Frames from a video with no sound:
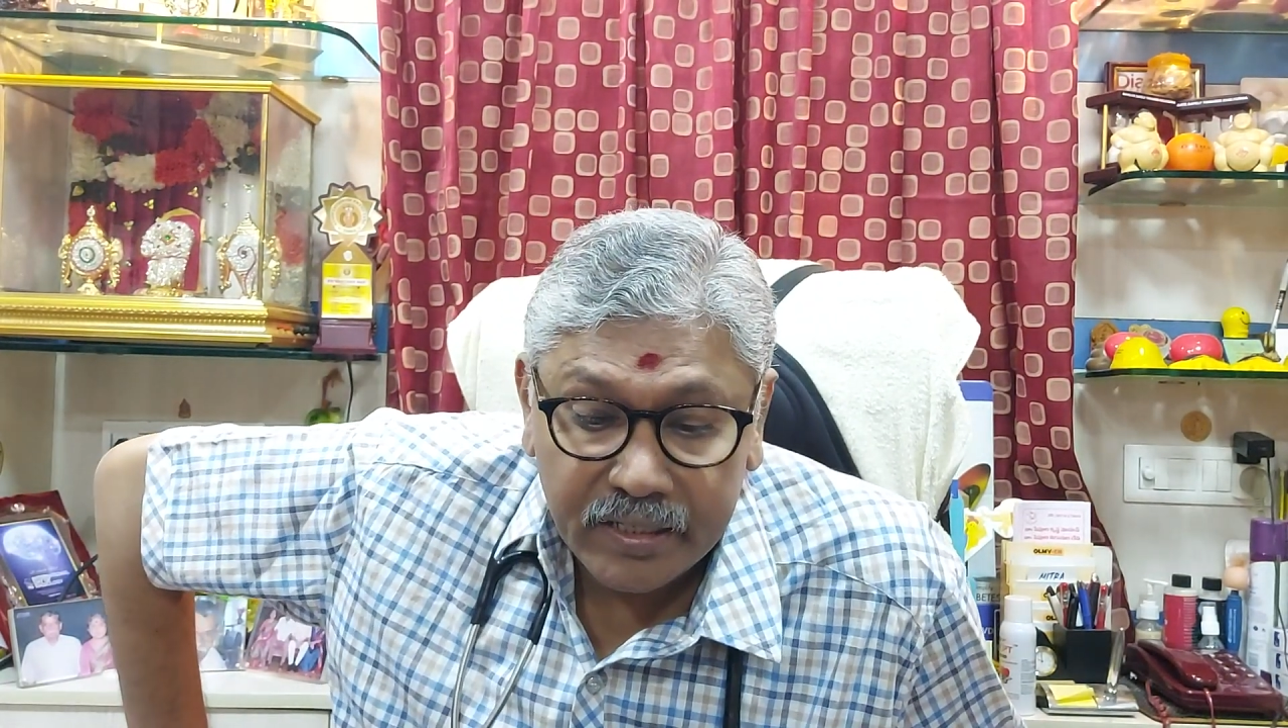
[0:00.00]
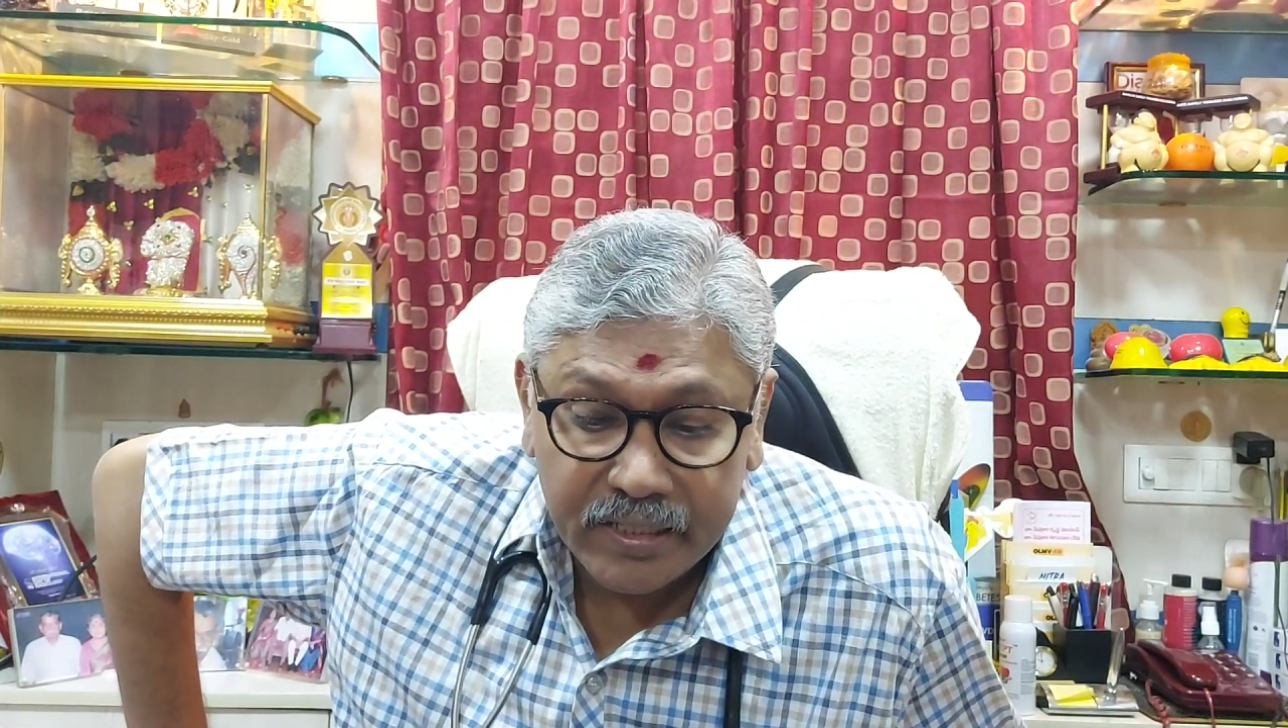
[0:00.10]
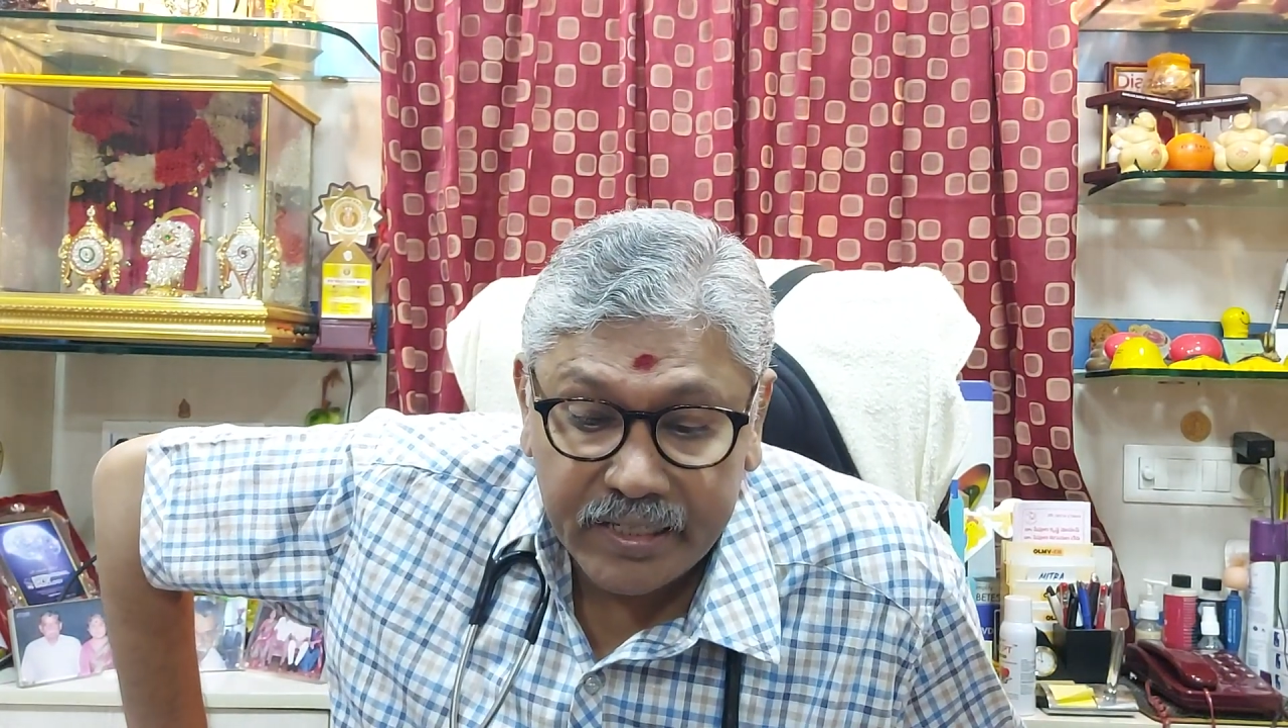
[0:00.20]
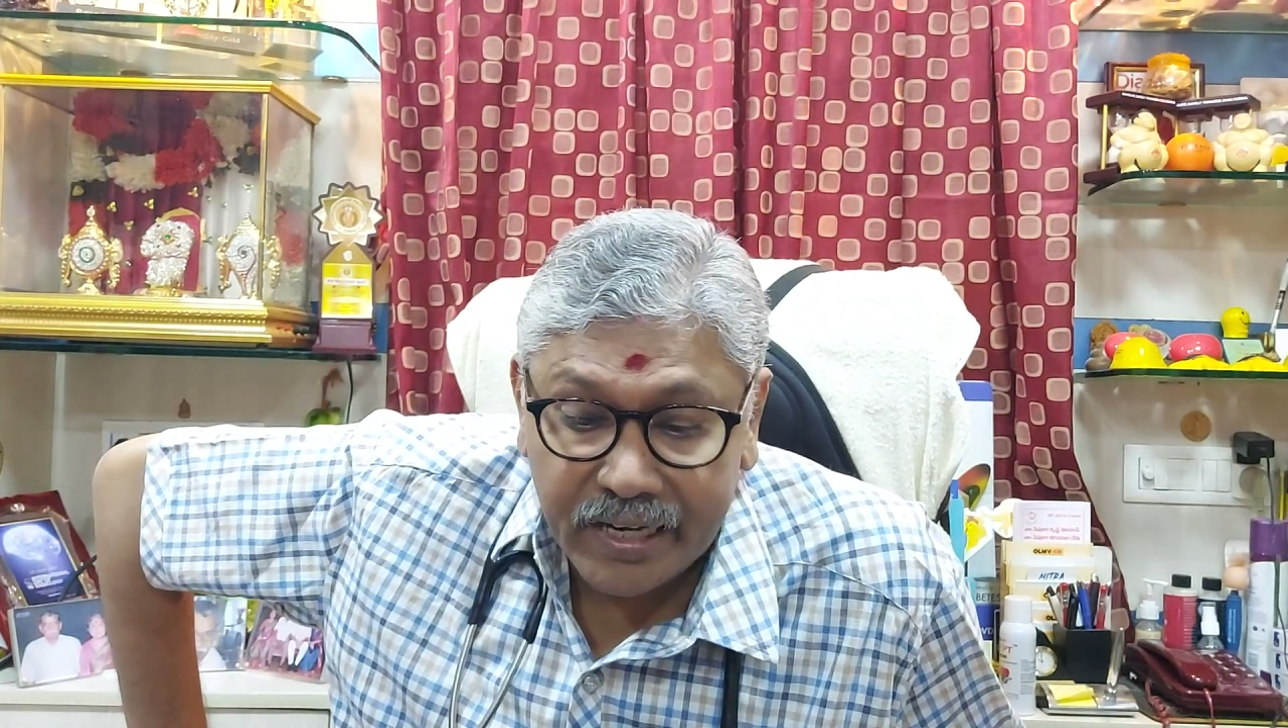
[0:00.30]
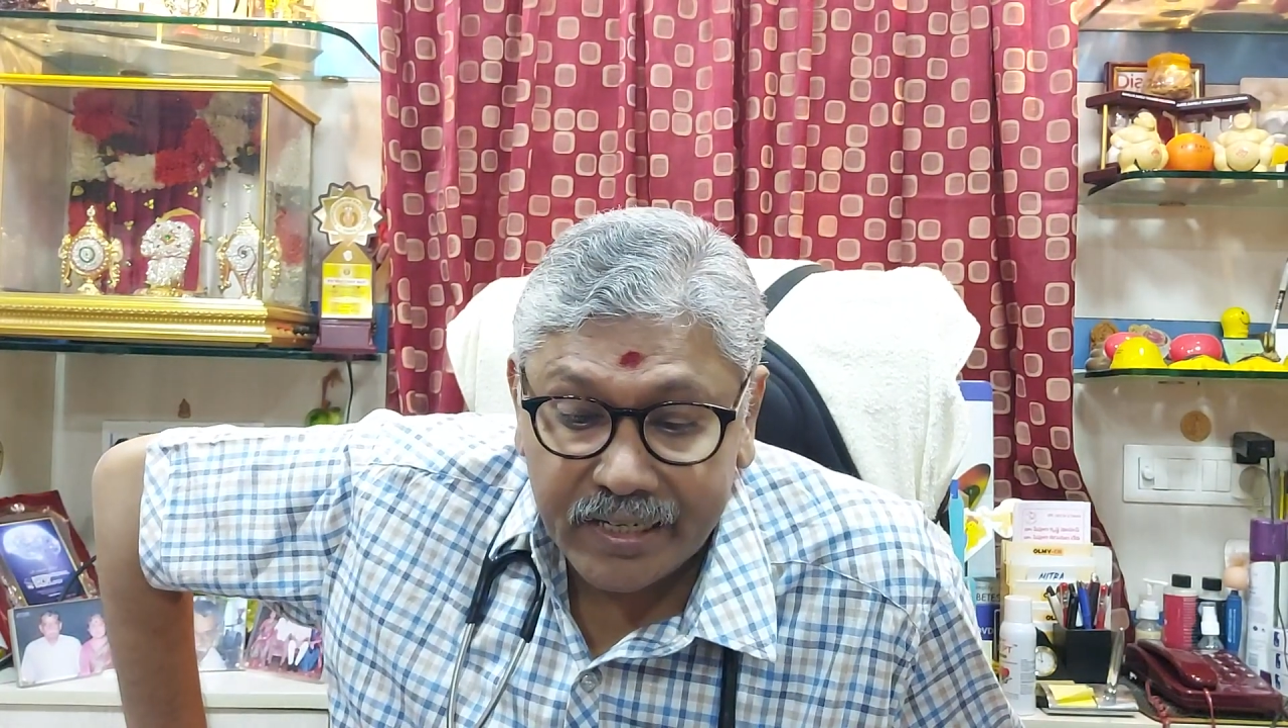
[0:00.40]

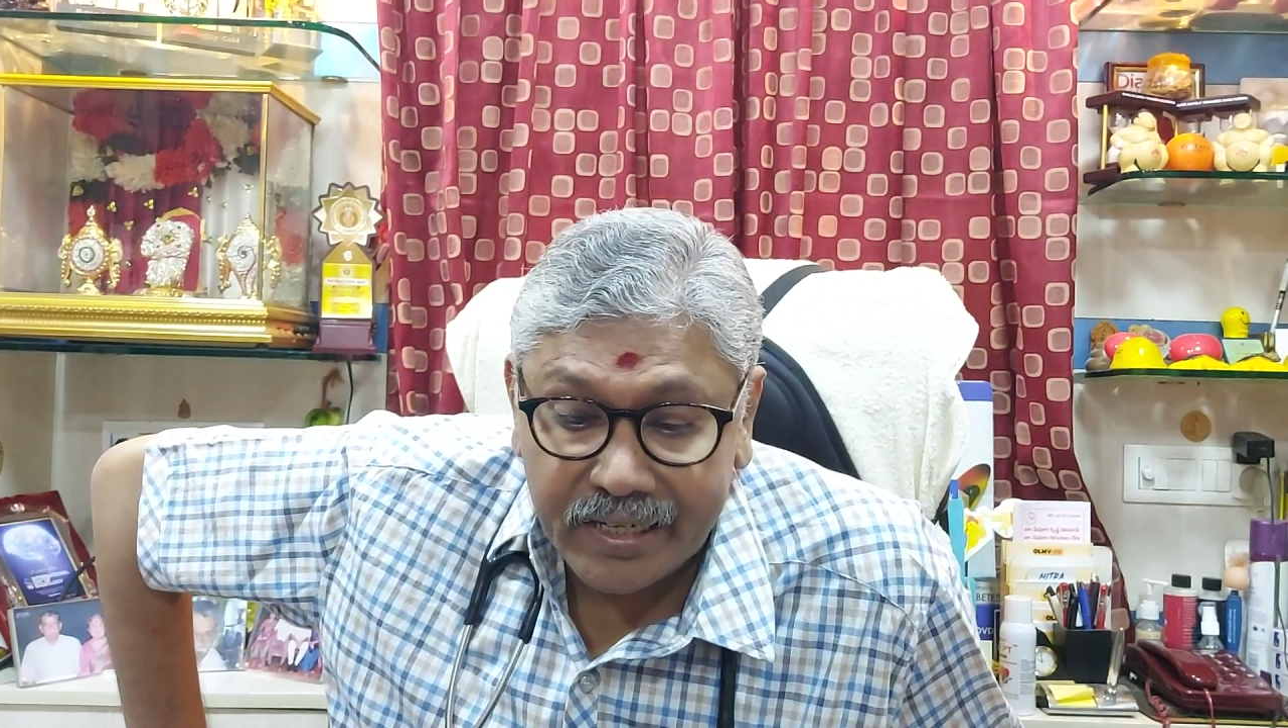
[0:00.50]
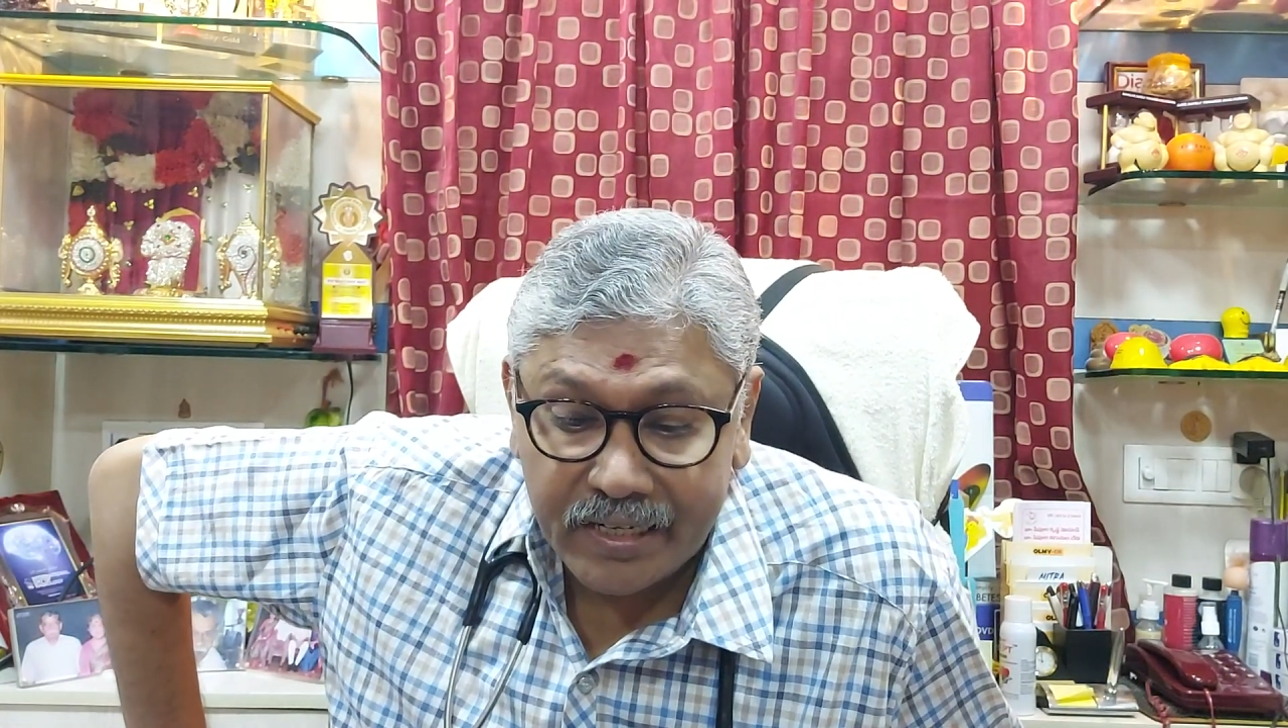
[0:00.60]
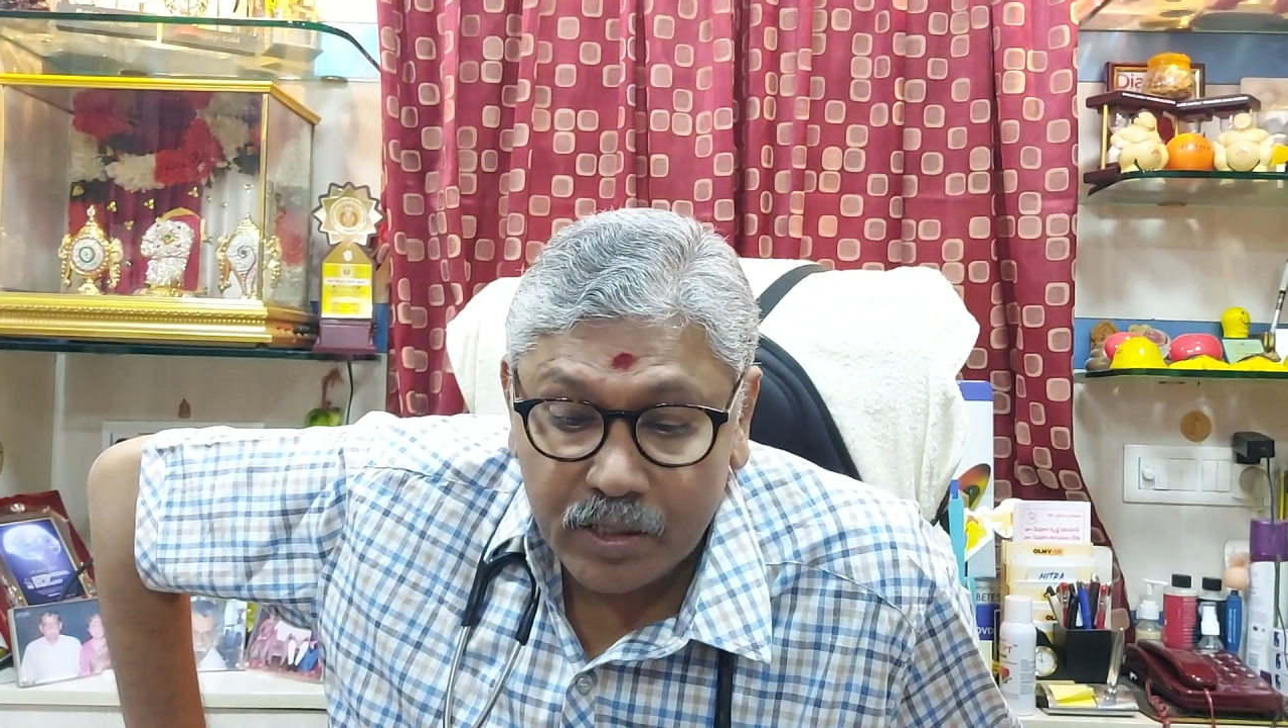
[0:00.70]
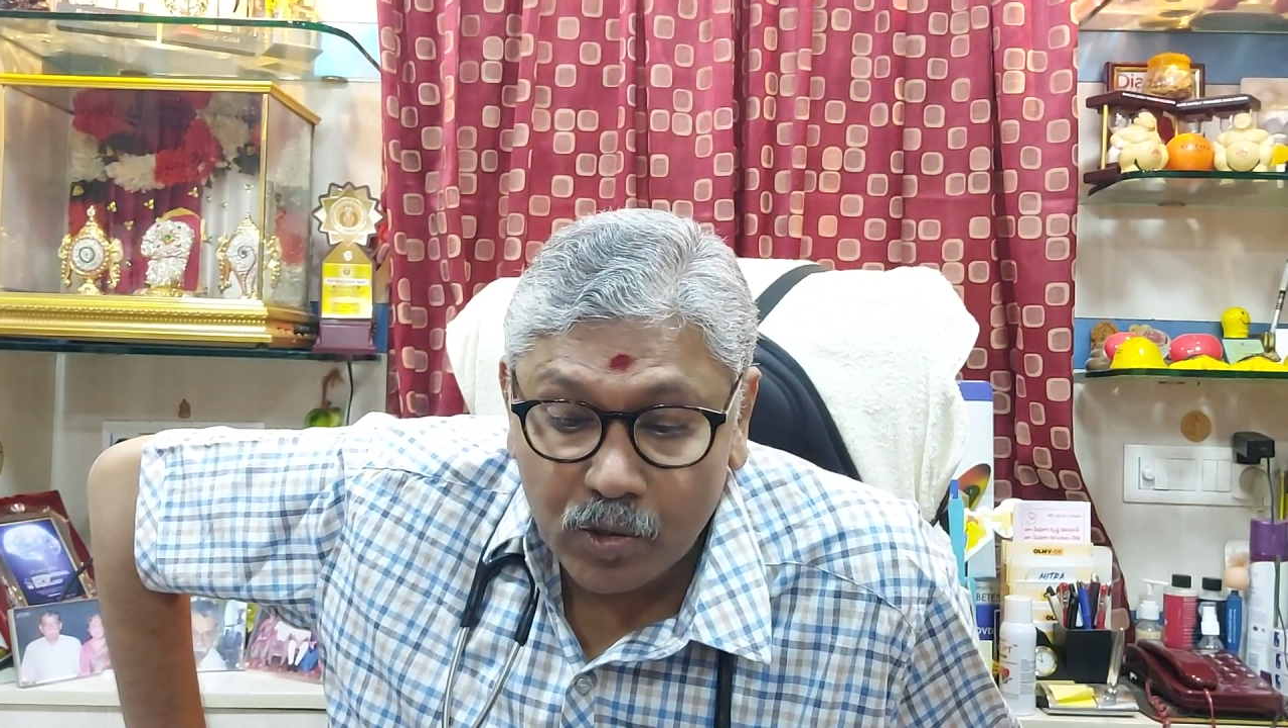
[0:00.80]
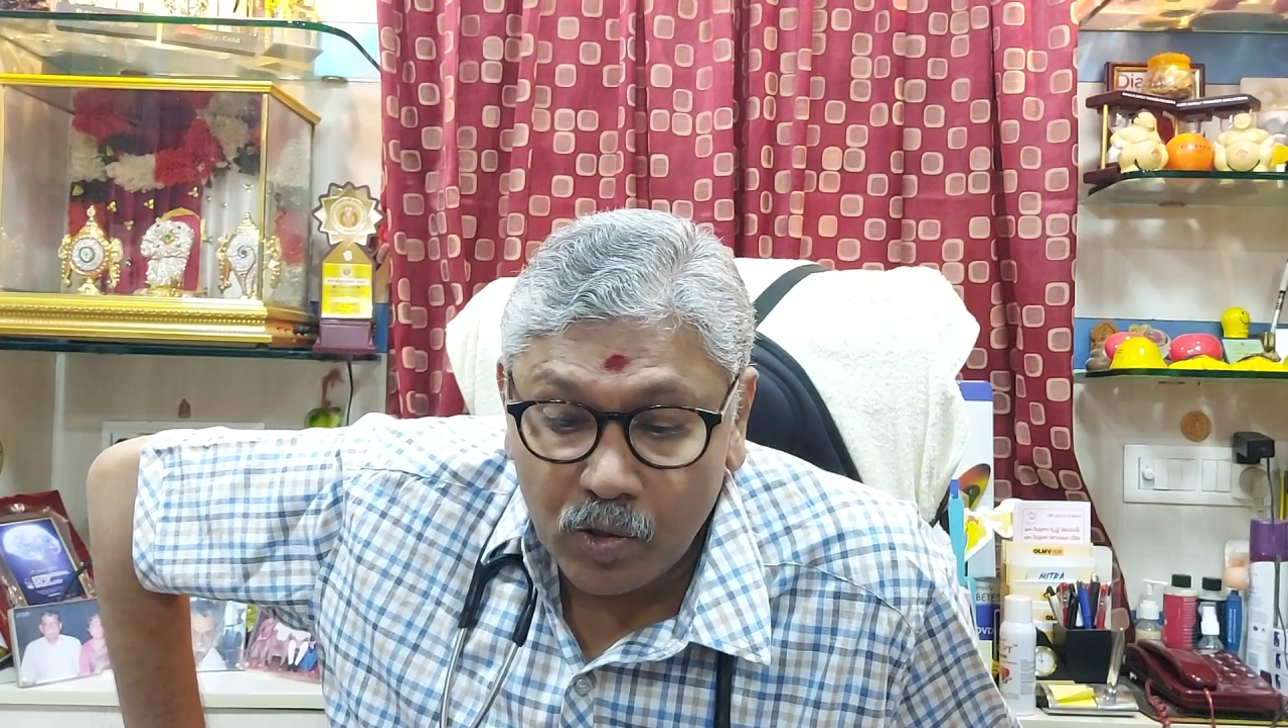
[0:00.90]
the
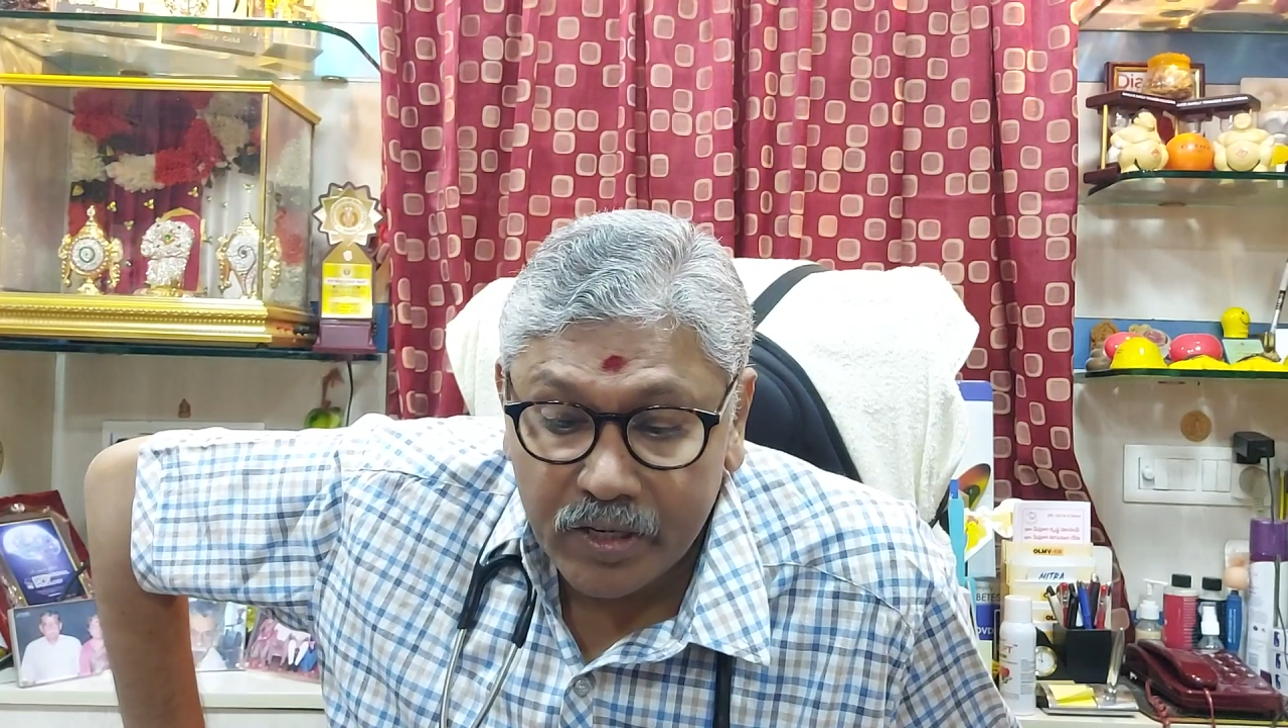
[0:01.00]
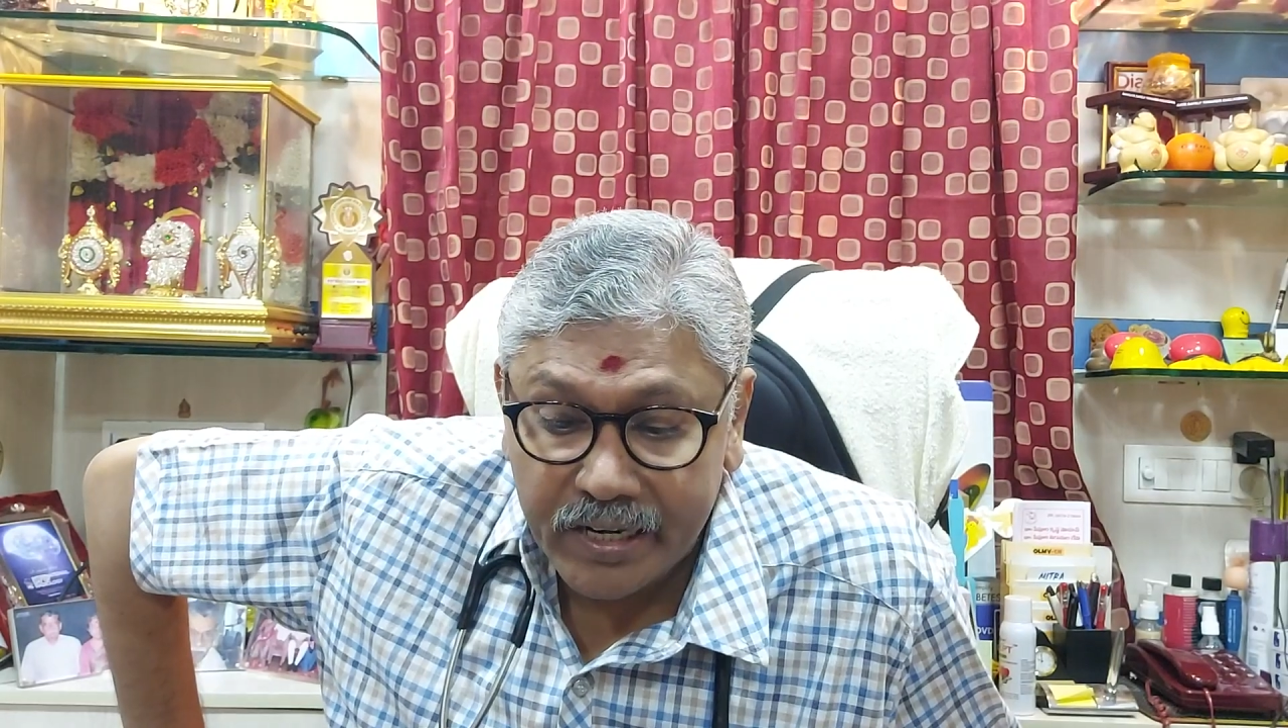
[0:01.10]
uncontrolled